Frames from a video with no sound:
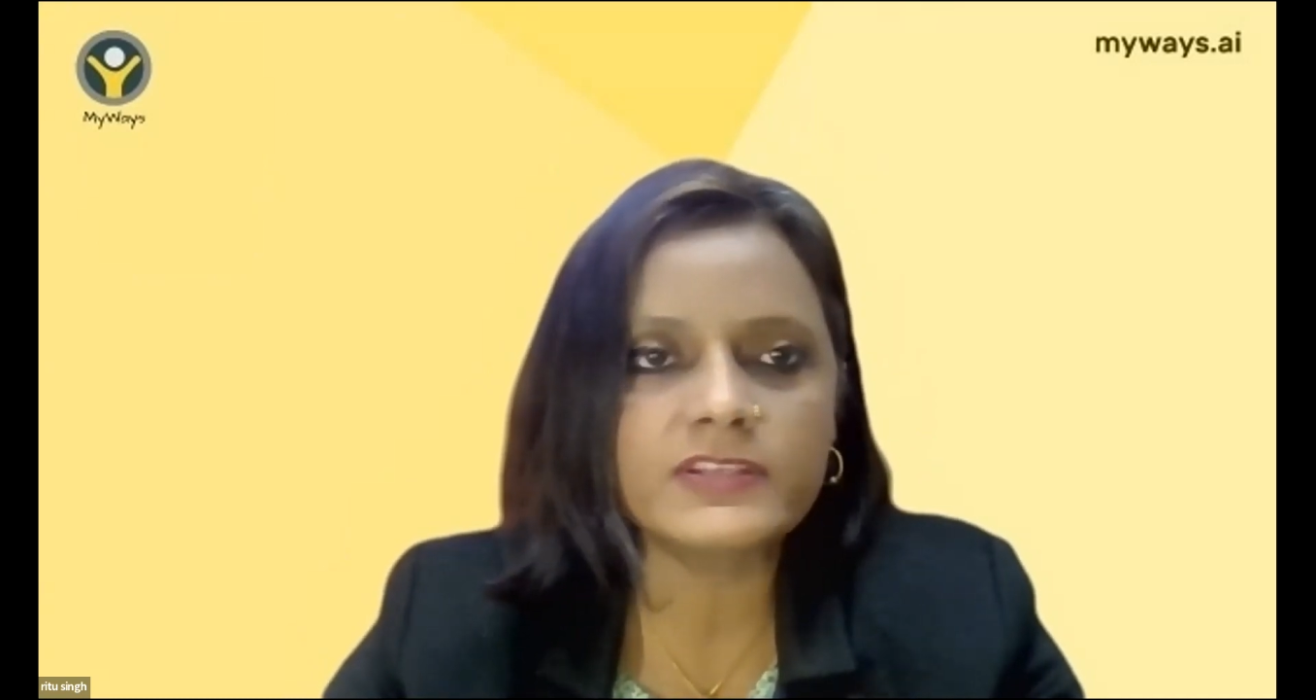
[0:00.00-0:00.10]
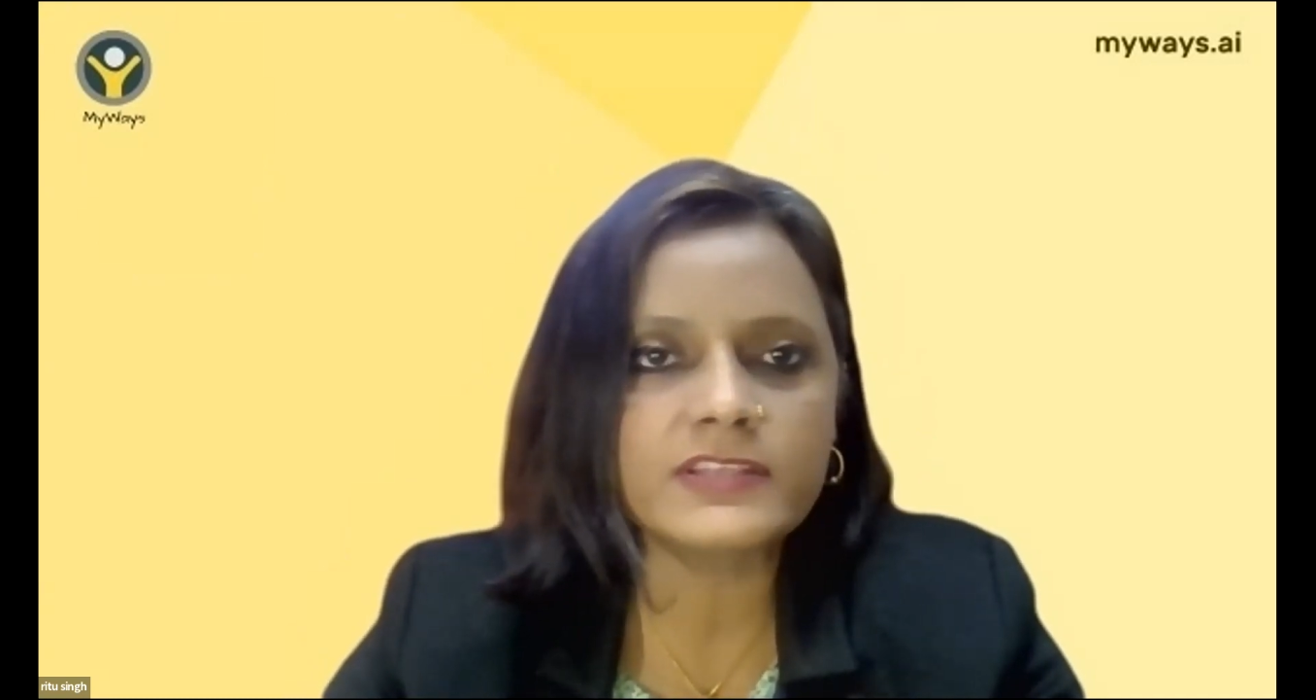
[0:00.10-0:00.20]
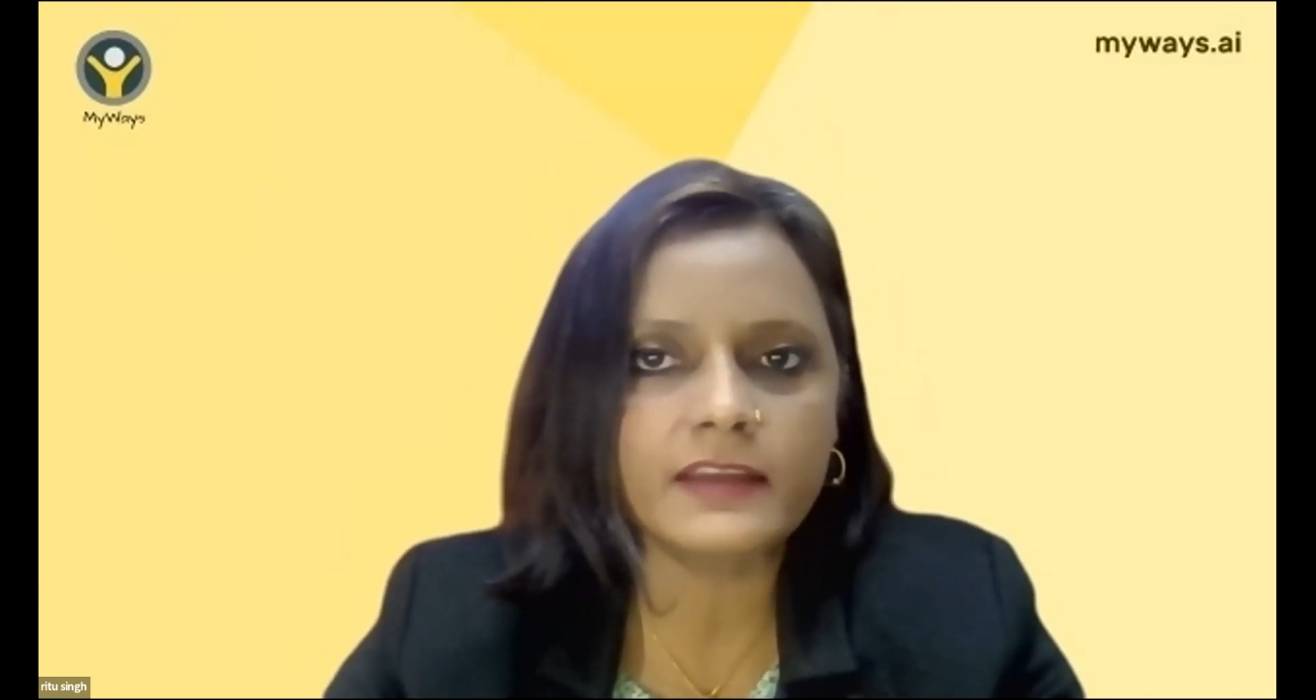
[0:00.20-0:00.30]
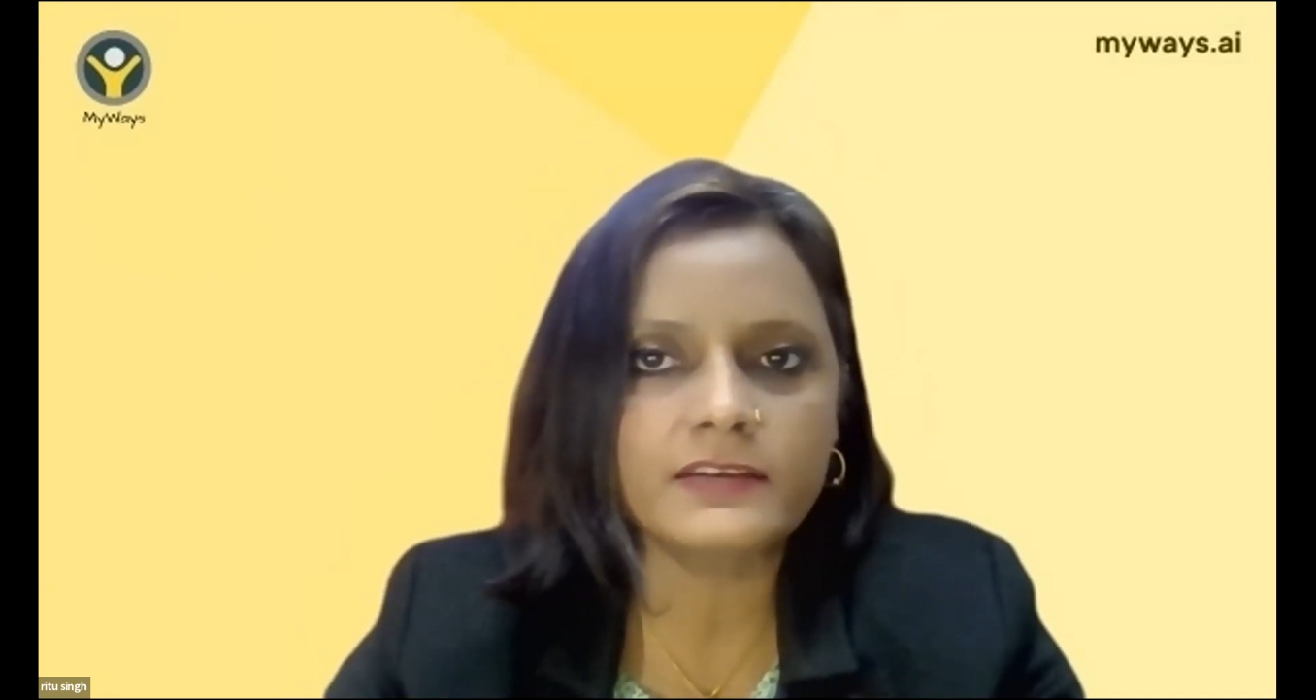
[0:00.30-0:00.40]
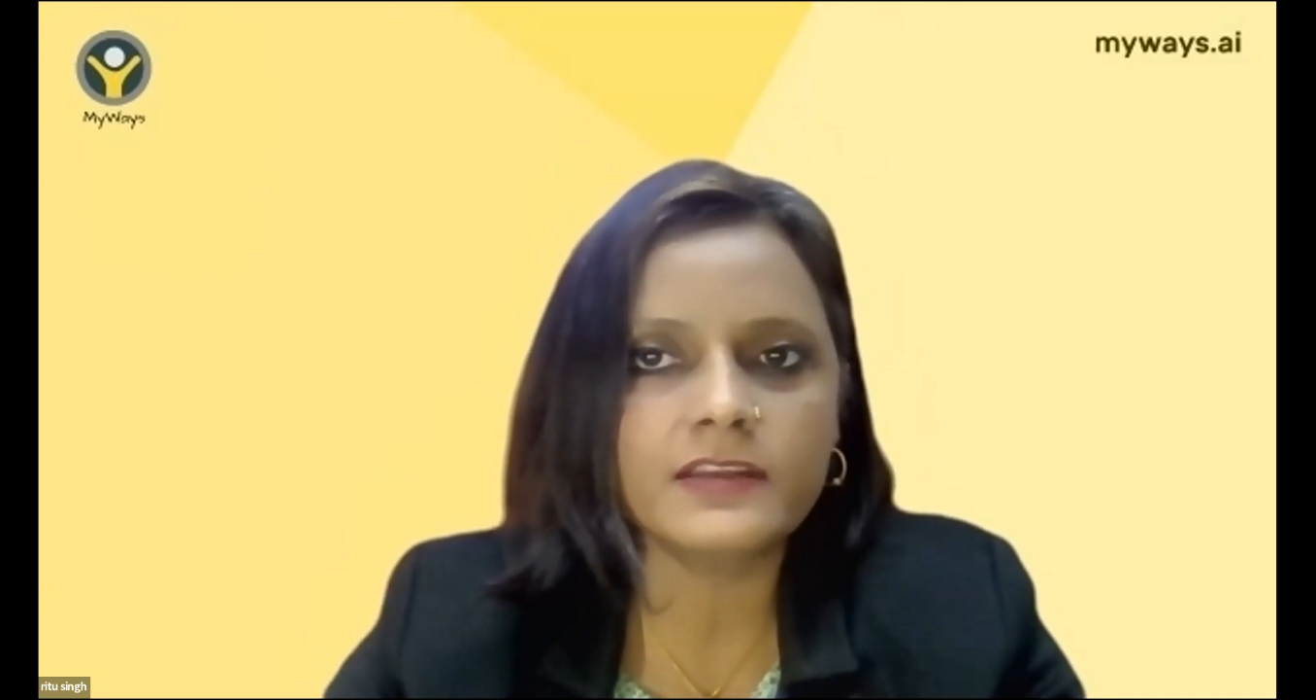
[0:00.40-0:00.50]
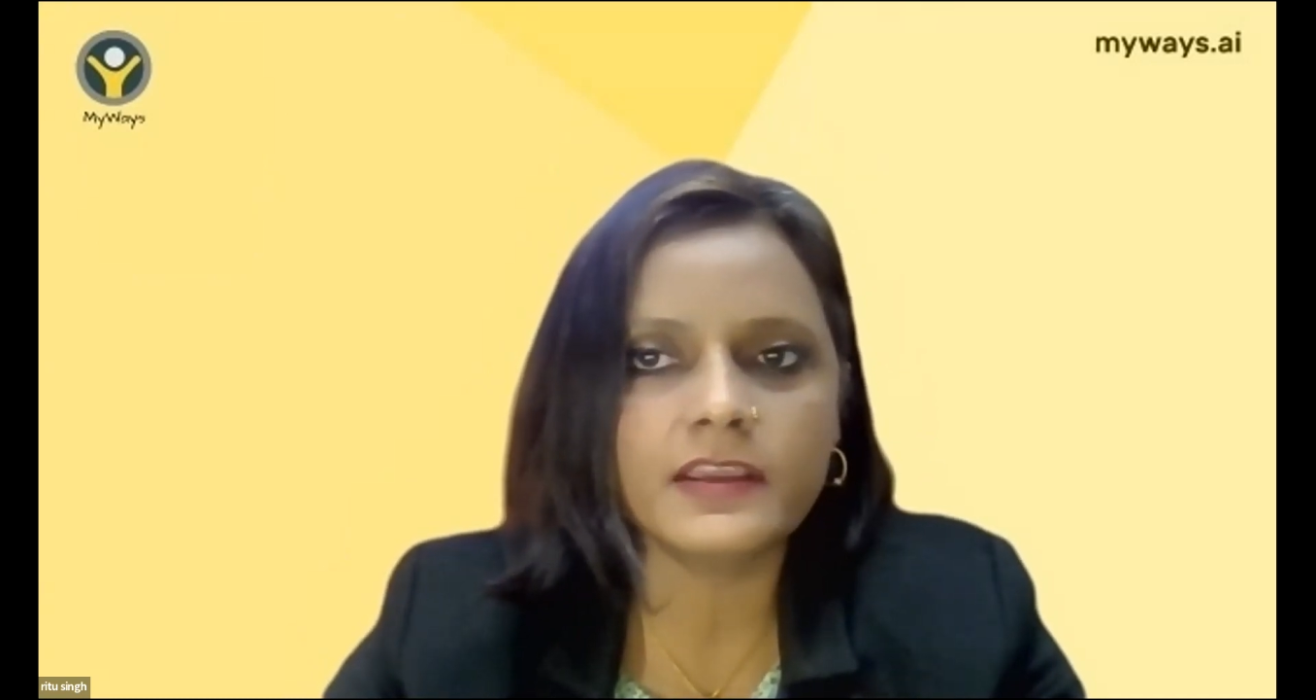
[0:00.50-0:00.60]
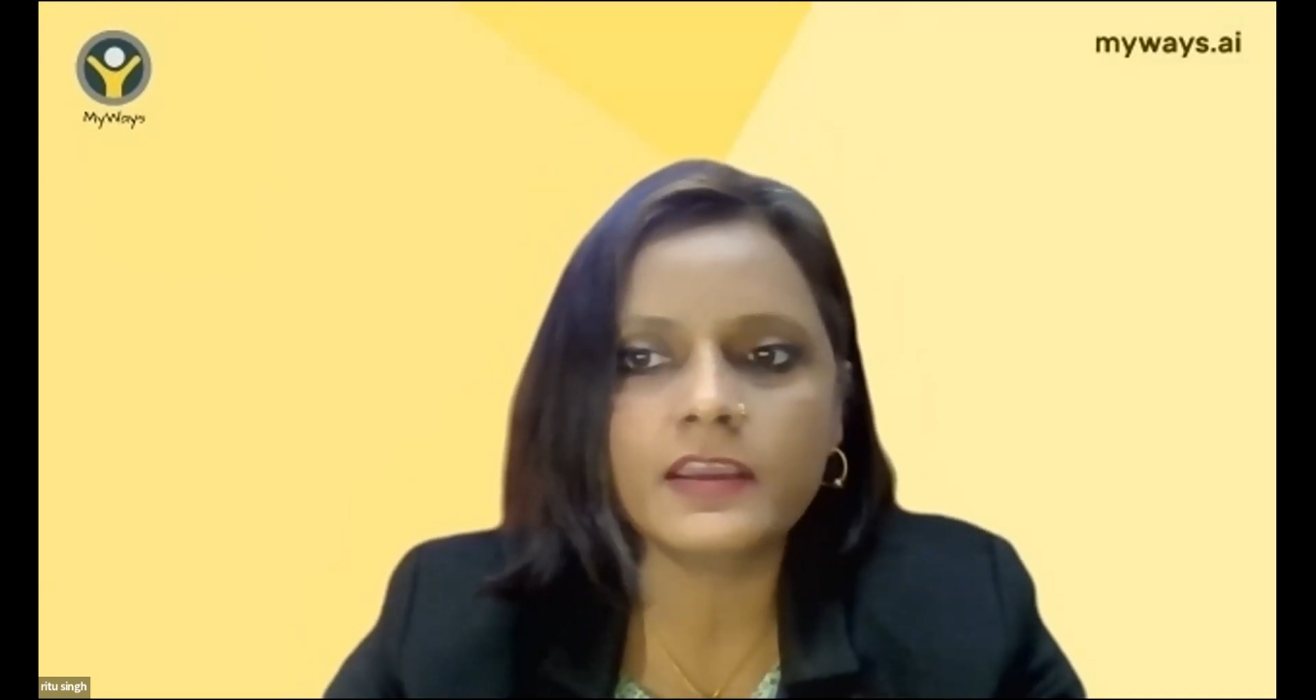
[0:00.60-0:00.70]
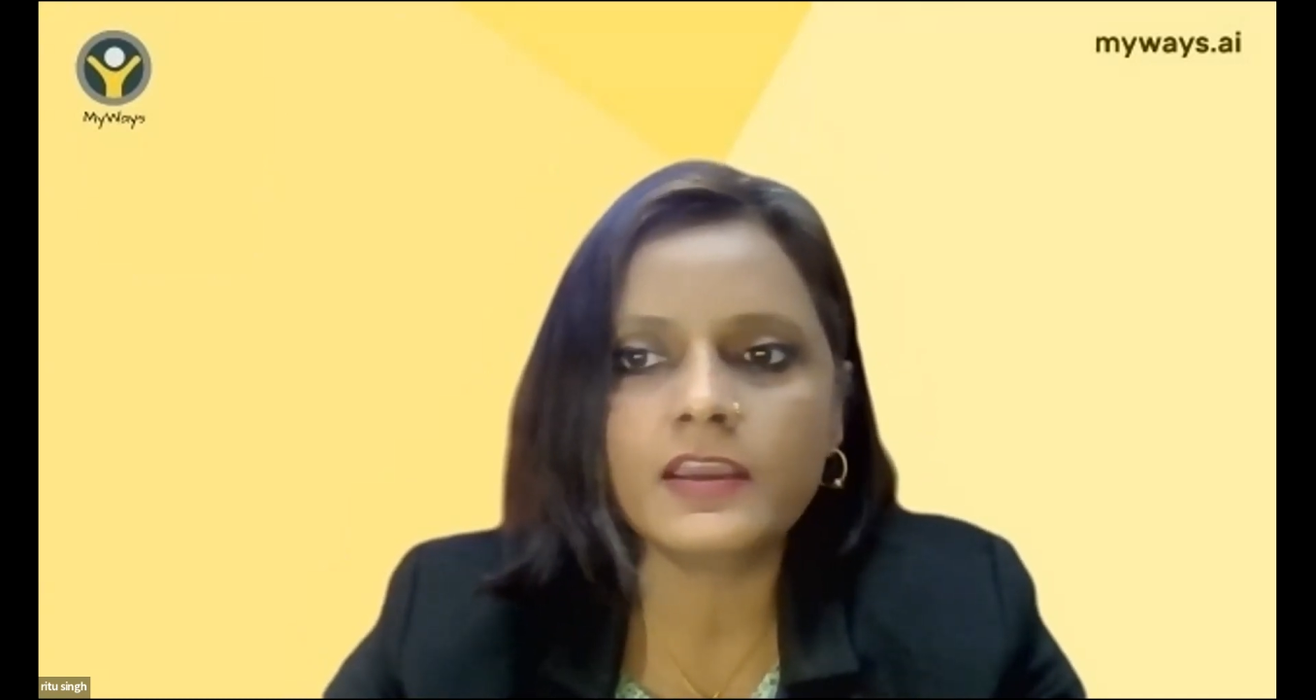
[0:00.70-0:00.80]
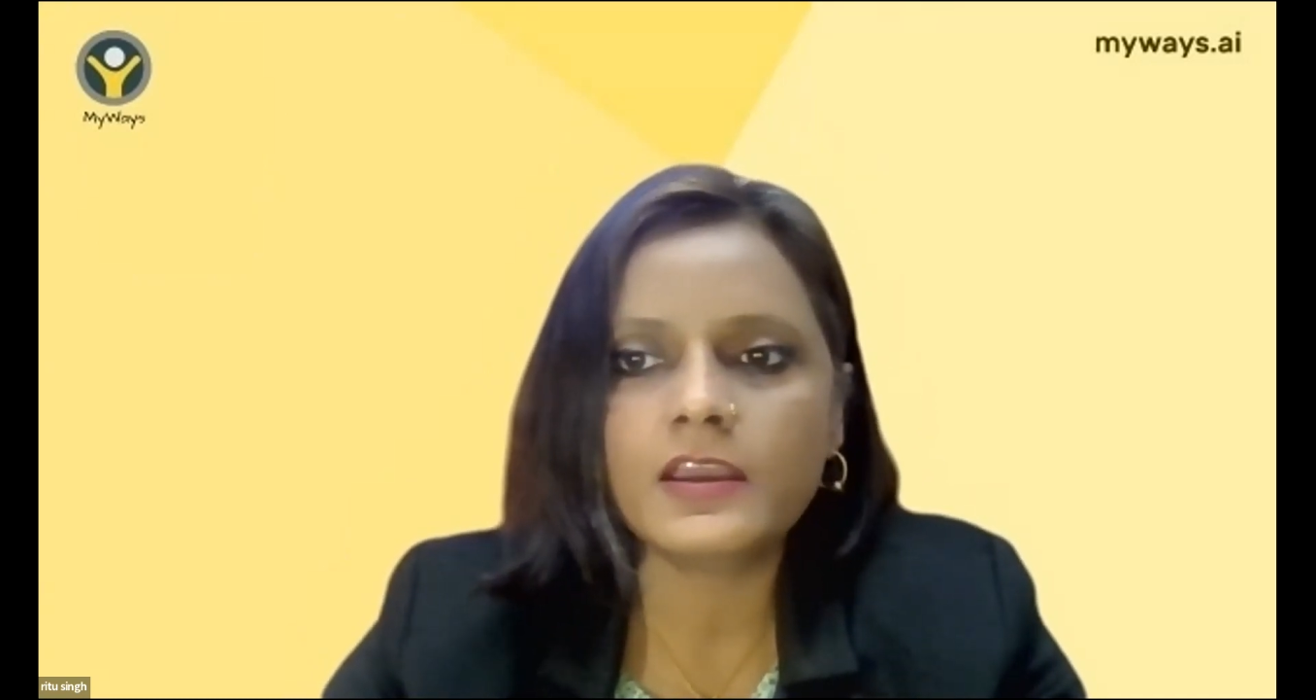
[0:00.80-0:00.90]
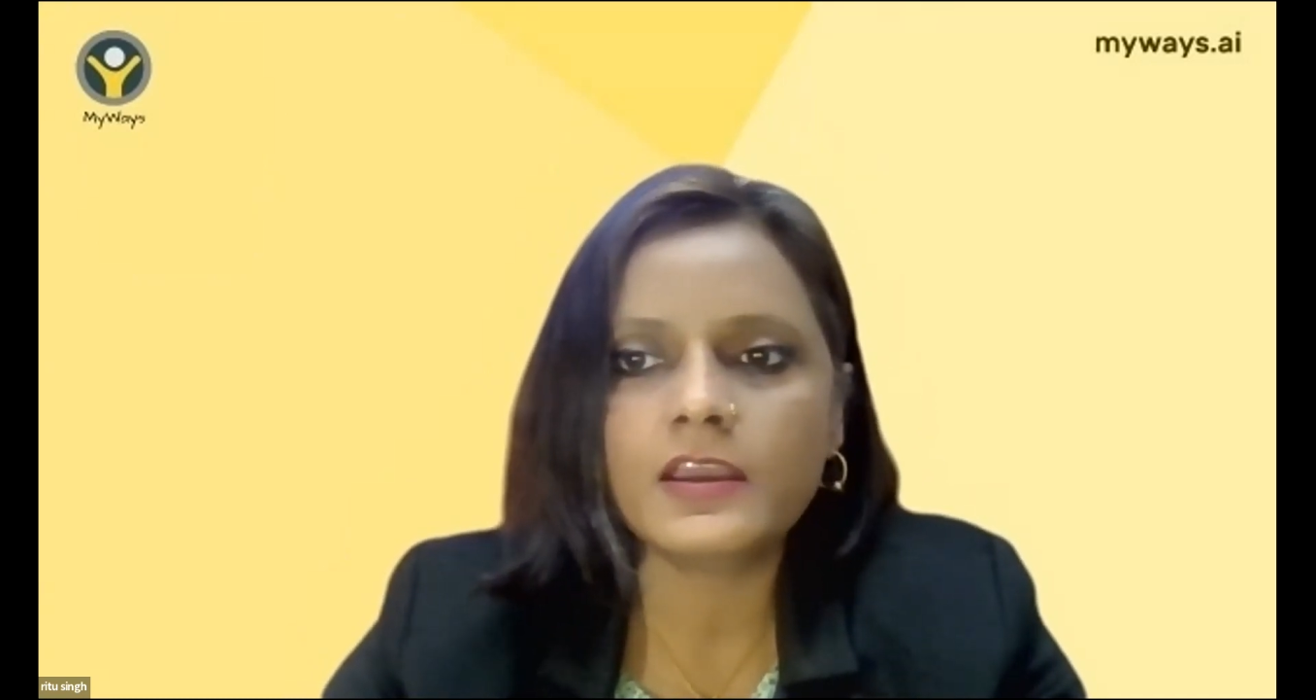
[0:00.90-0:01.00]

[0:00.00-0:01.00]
Saturday,